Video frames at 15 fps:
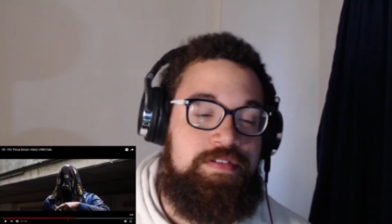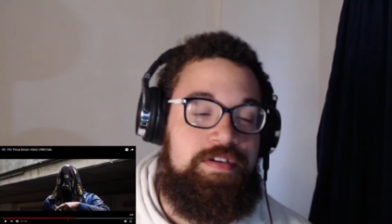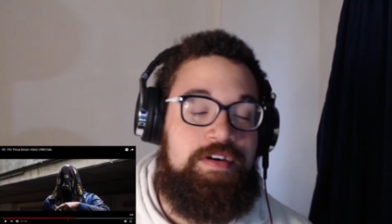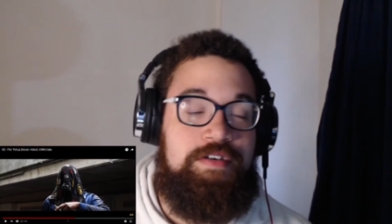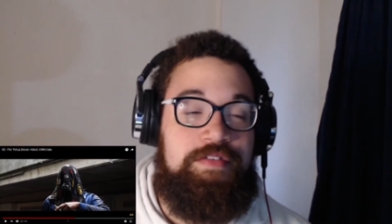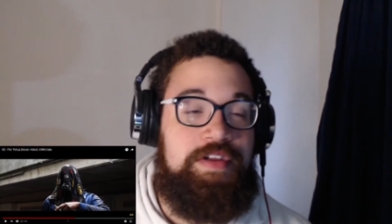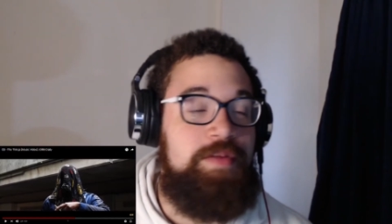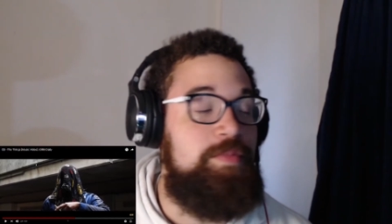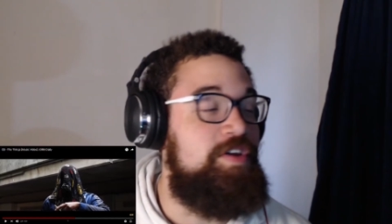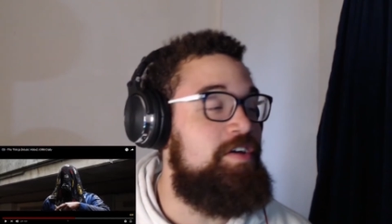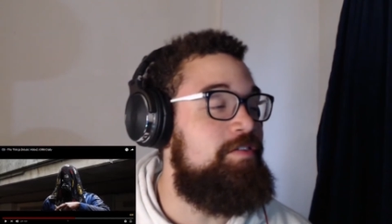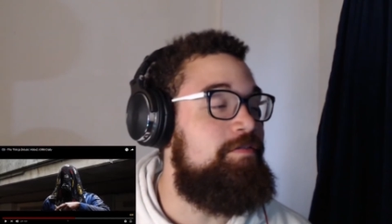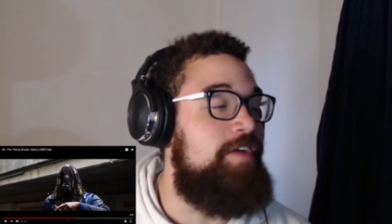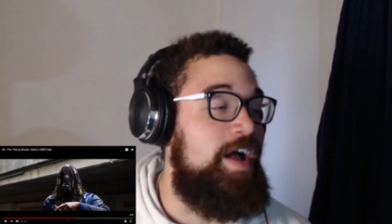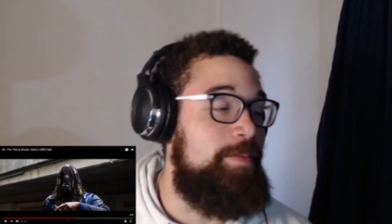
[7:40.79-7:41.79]
you know, if anybody
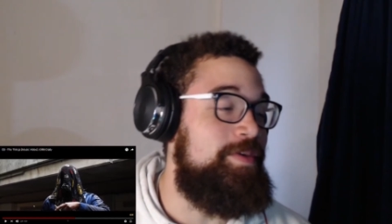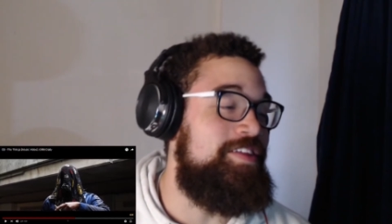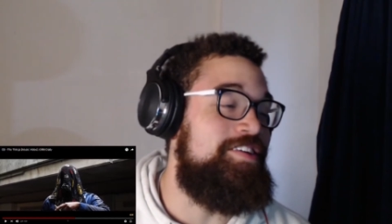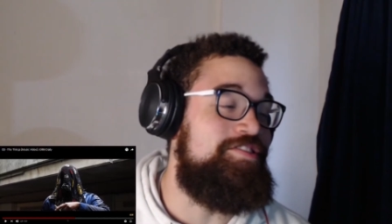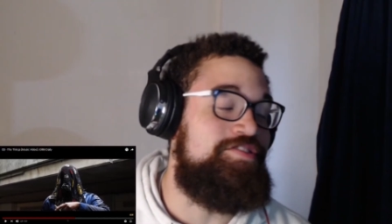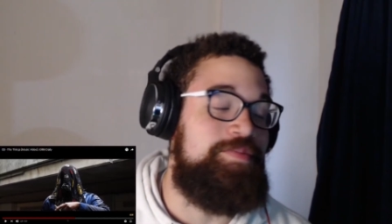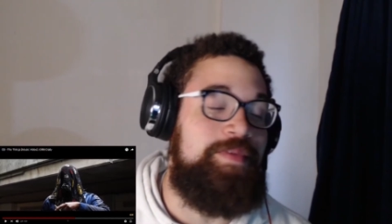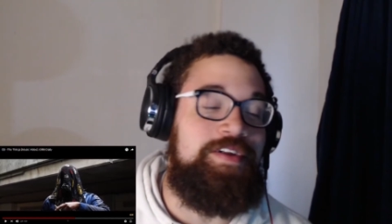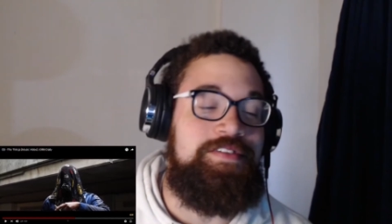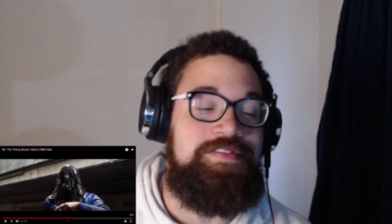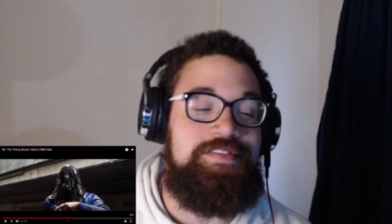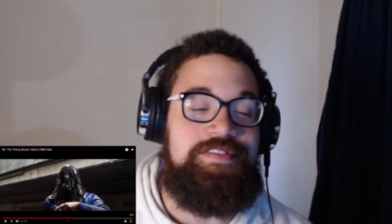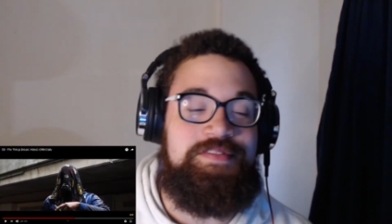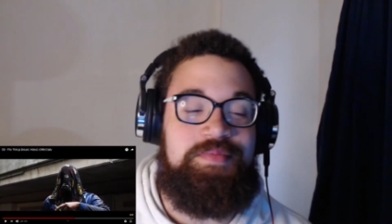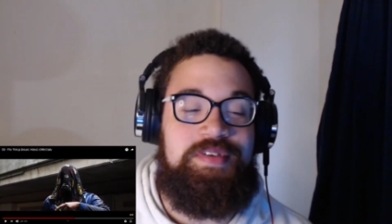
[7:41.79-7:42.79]
can find me the instrumental
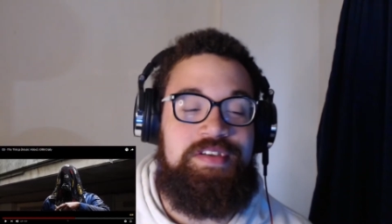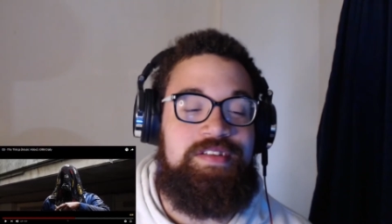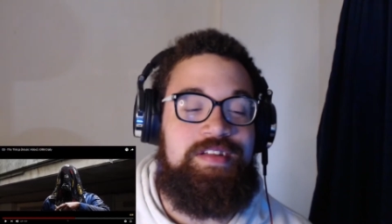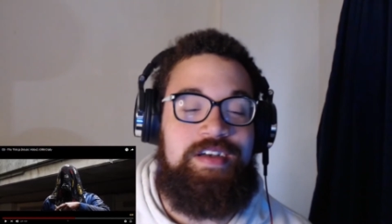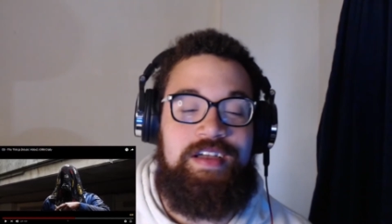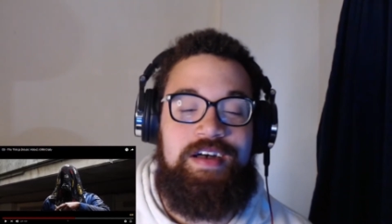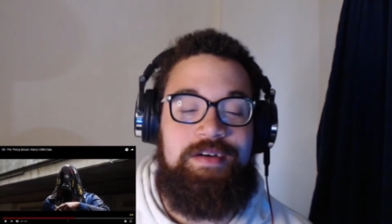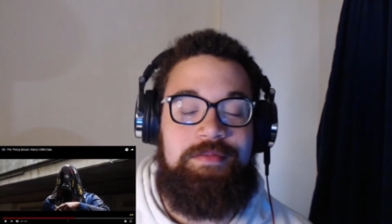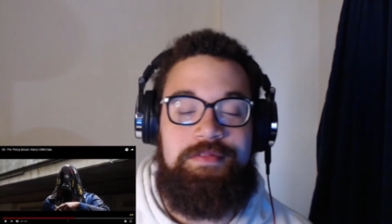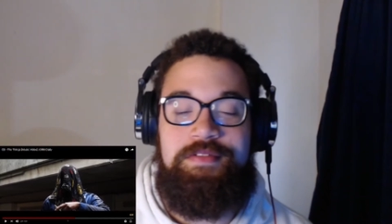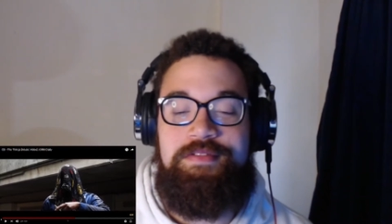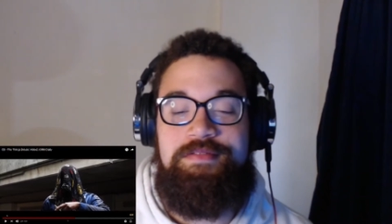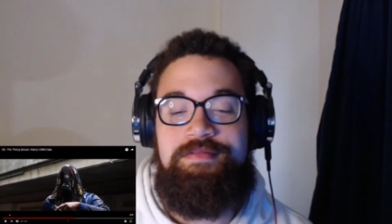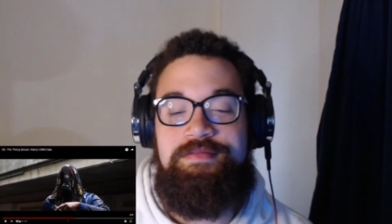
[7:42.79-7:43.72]
to this beat, like I would,